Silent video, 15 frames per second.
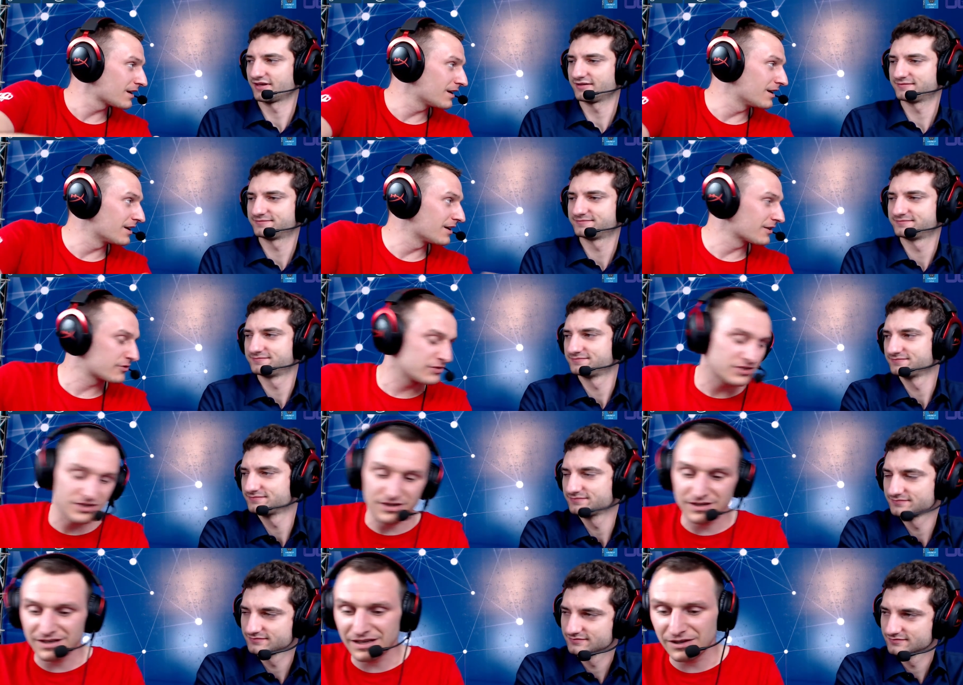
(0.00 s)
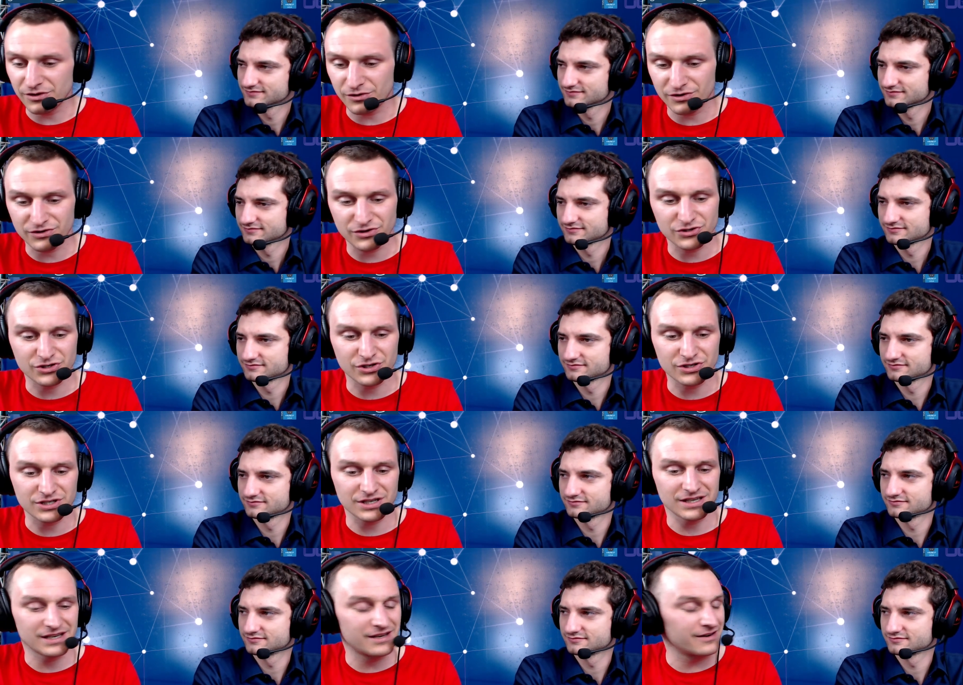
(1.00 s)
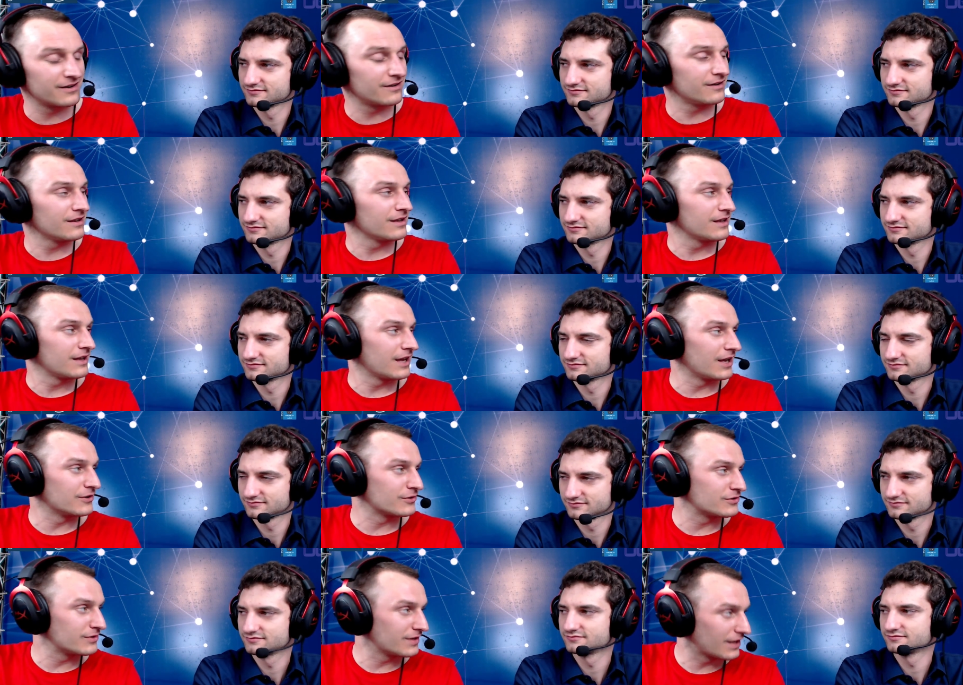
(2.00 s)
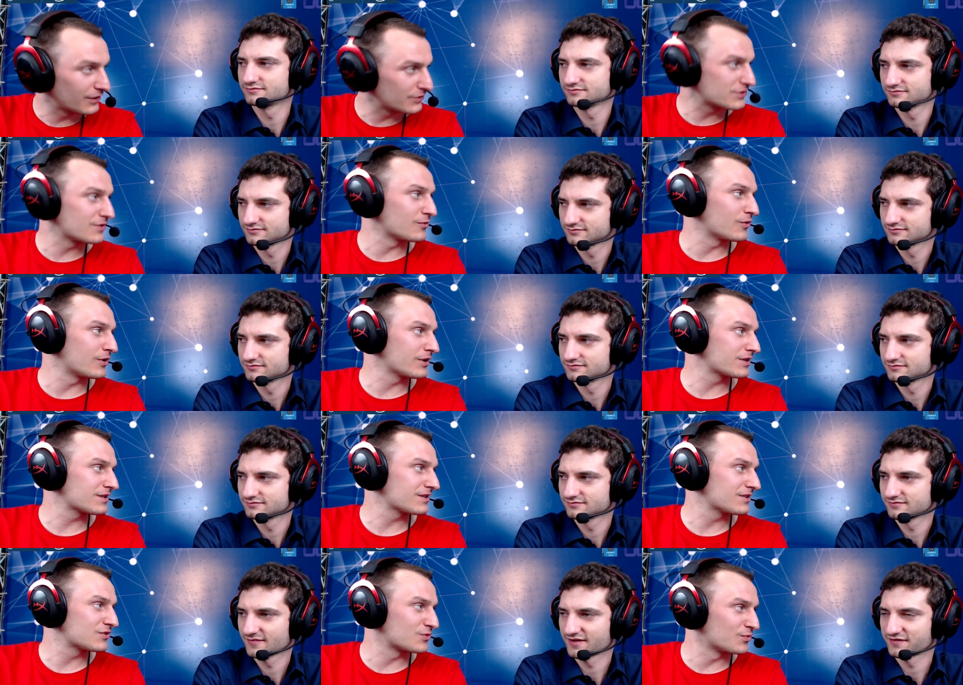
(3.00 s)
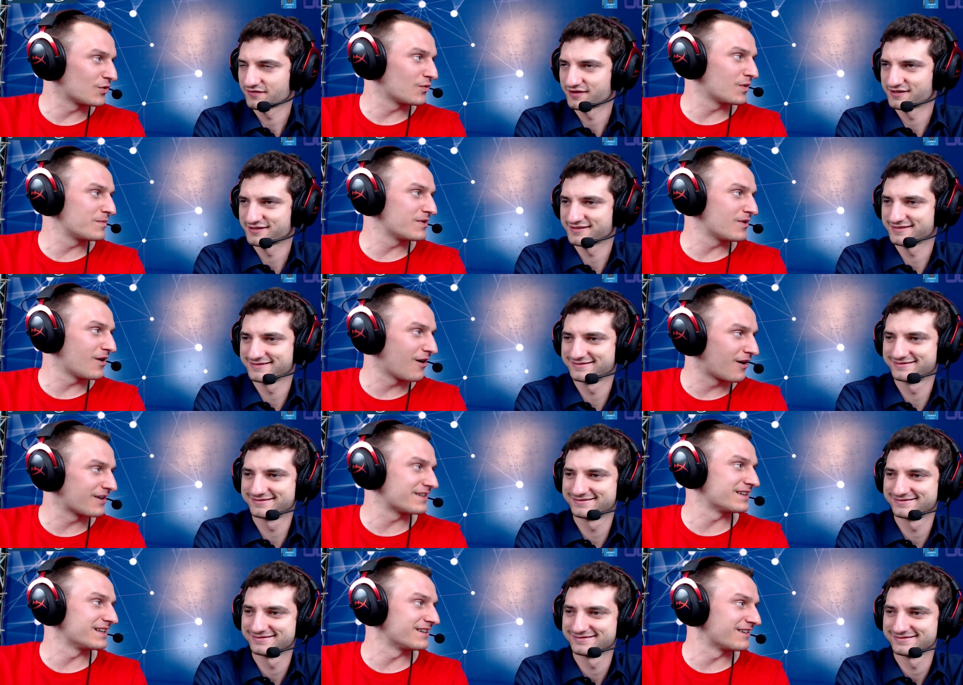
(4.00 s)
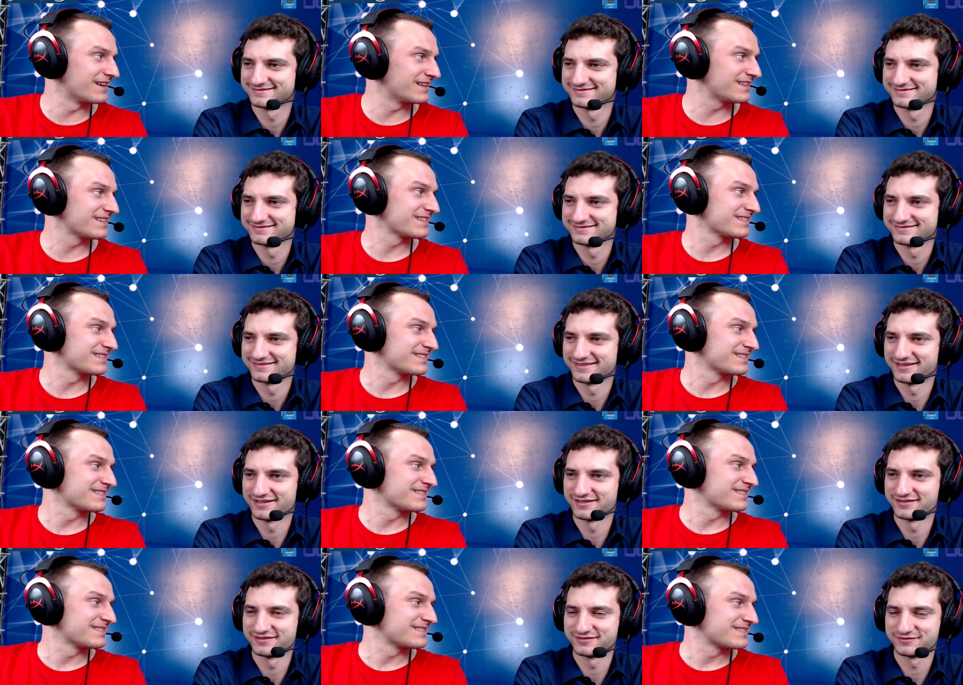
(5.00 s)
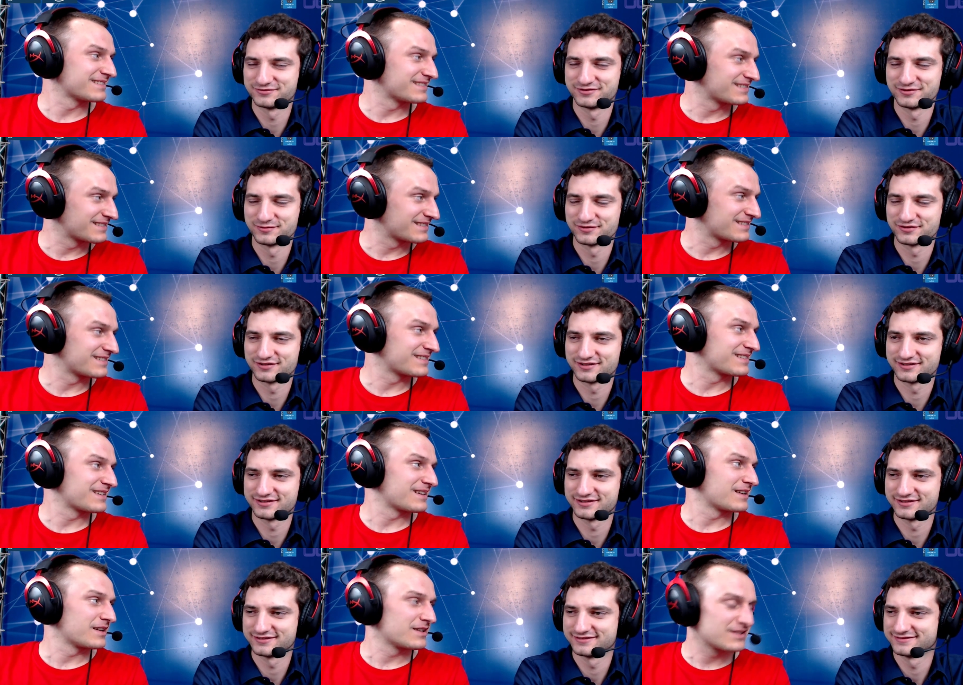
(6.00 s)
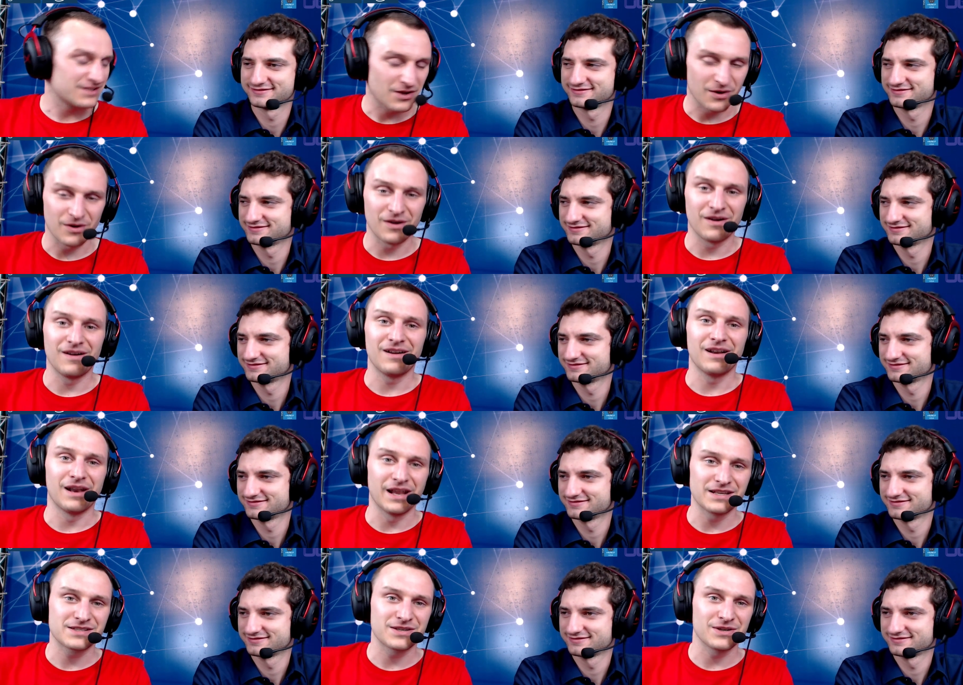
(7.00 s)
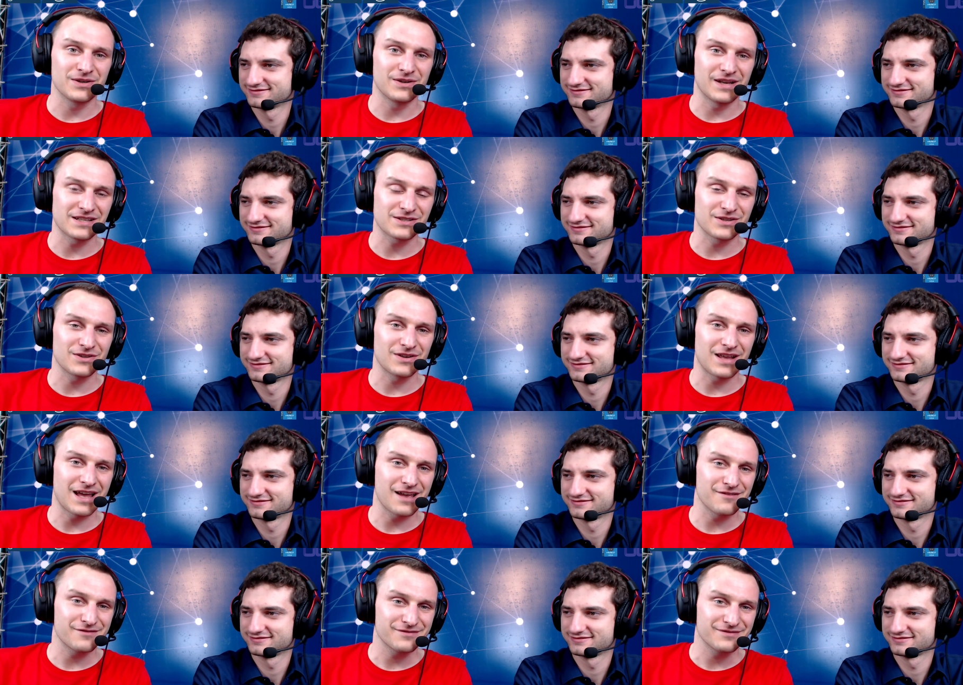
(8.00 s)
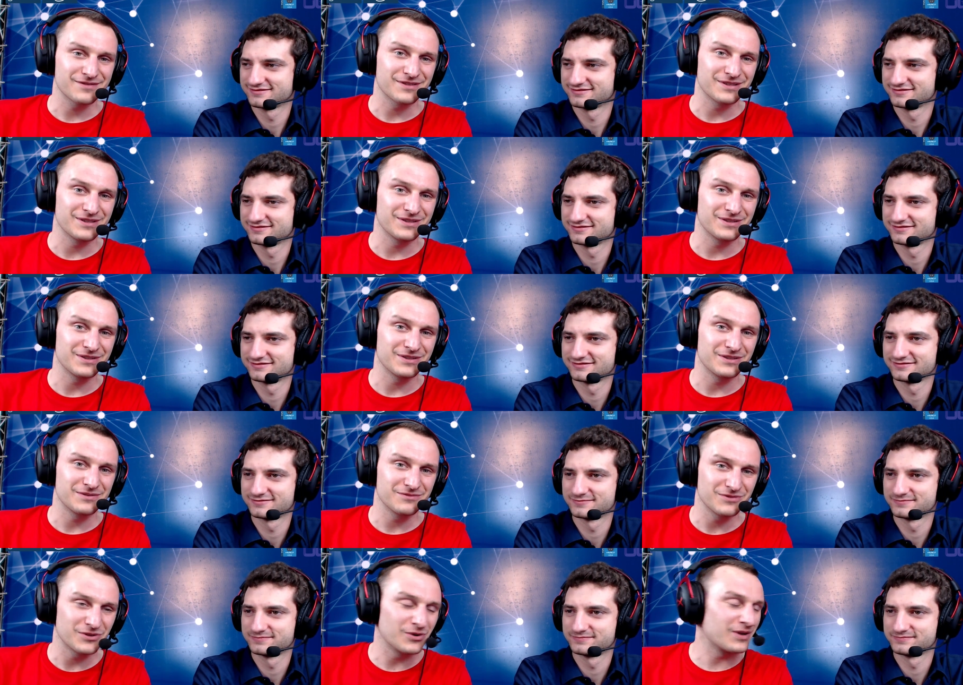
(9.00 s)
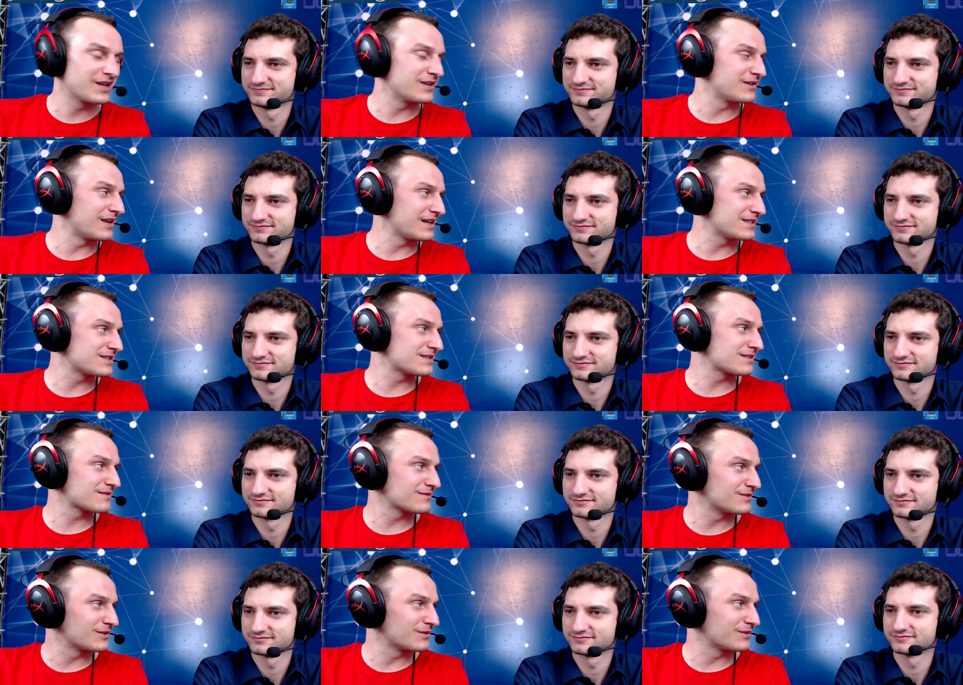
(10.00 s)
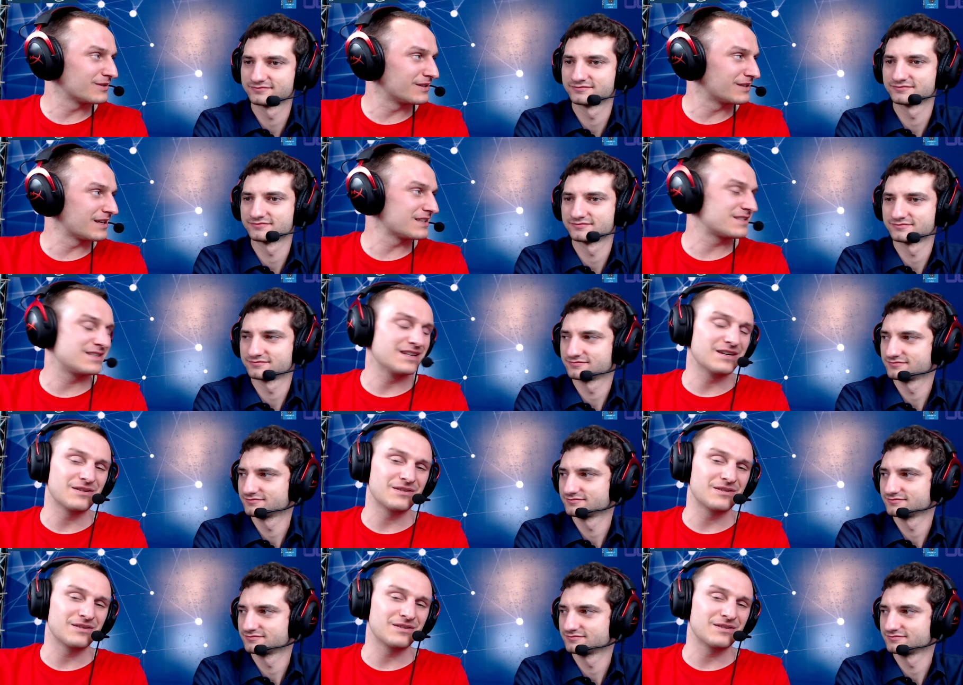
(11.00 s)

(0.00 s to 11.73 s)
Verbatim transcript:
Speaker 1: Yep. Uh, Christian Ney, you're the judge here, and you're doing an awesome work. Tomorrow nice. will be a hard day, right?
Speaker 2: Yeah, today was a hard day.
Speaker 1: So let's go. Let's cut the live. Go get a nice, you know, a nice